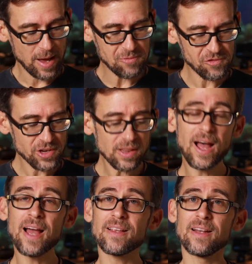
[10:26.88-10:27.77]
fill
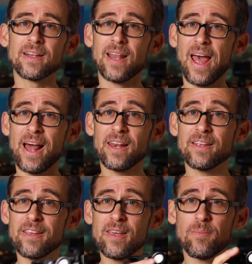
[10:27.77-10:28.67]
light, a little
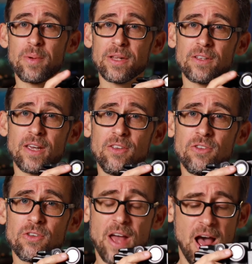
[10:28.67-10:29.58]
LED built
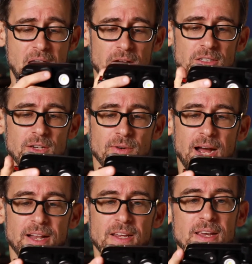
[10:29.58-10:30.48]
into the housing
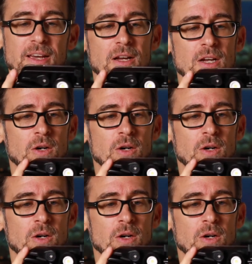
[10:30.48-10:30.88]
right here,